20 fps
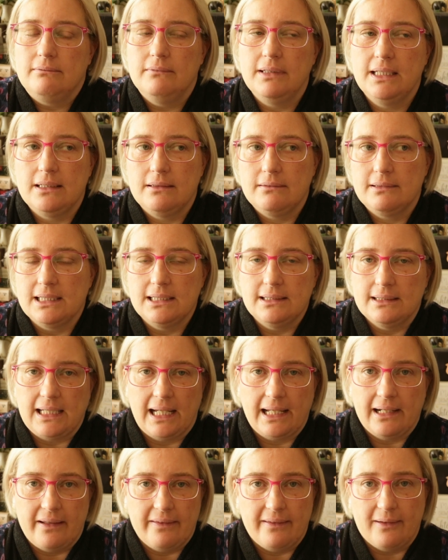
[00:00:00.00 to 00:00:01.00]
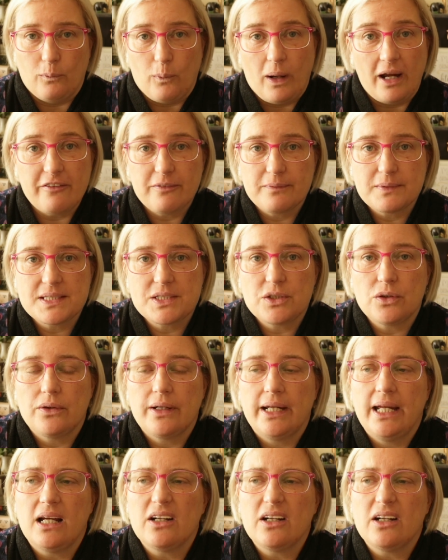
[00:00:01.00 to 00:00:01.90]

it didn't take anything away from the story.